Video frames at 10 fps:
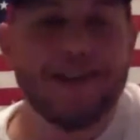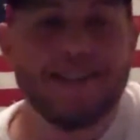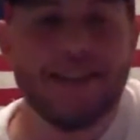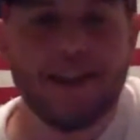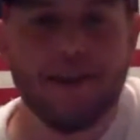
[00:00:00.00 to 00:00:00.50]

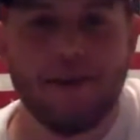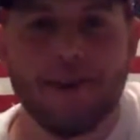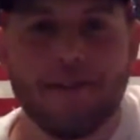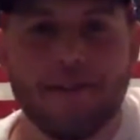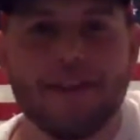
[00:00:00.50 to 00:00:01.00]
second
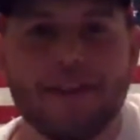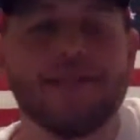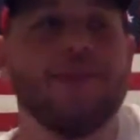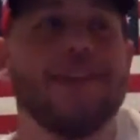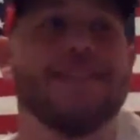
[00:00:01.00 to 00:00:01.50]
running back this
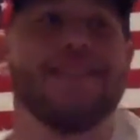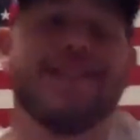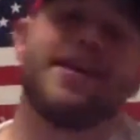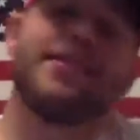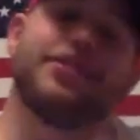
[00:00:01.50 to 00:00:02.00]
week is
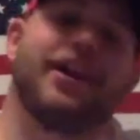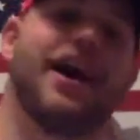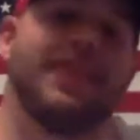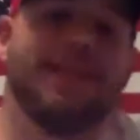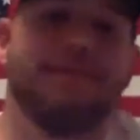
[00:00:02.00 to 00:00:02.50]
another
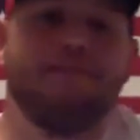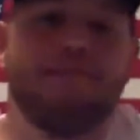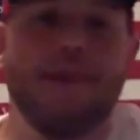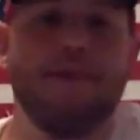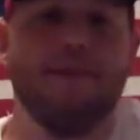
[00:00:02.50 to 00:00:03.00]
guy that
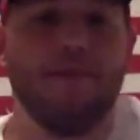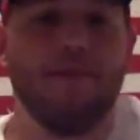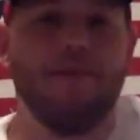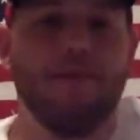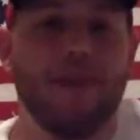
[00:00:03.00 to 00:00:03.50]

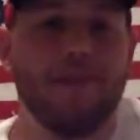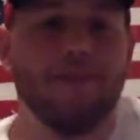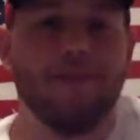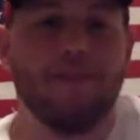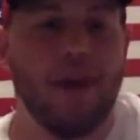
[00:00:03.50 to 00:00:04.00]
people
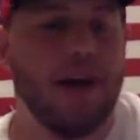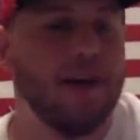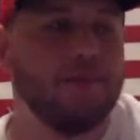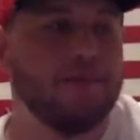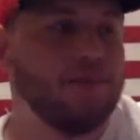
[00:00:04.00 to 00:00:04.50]
in
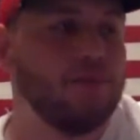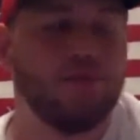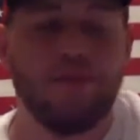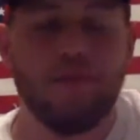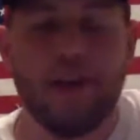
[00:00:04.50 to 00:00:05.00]

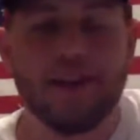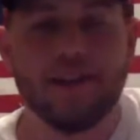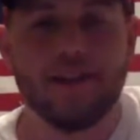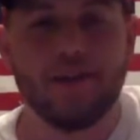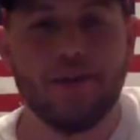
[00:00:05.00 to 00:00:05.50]

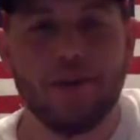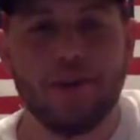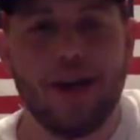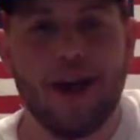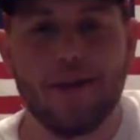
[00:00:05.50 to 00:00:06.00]
fantasy Twitter
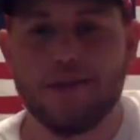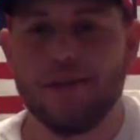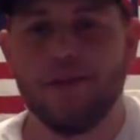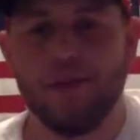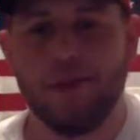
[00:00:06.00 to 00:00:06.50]

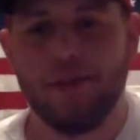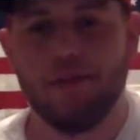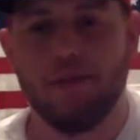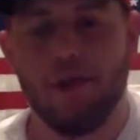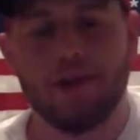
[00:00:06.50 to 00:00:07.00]
absolutely
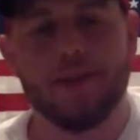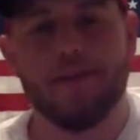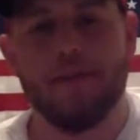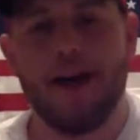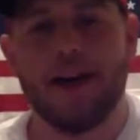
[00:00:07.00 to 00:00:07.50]
lost their
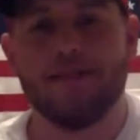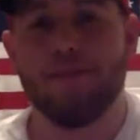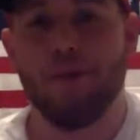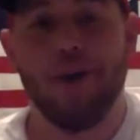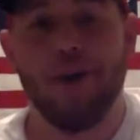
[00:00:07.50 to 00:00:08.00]
minds
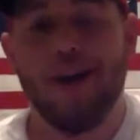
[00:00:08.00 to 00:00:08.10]
for.